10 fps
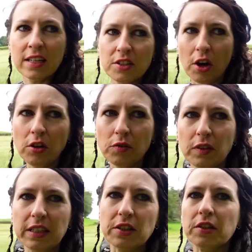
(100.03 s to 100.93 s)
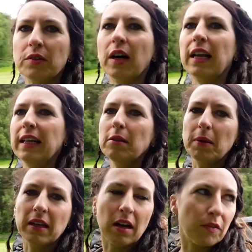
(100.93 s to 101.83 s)
to hopefully do a little
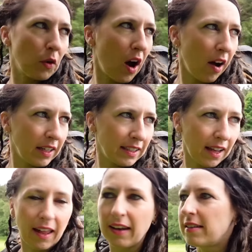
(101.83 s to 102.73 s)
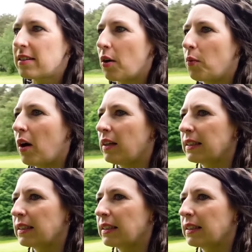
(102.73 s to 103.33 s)
bit of a hike and a wild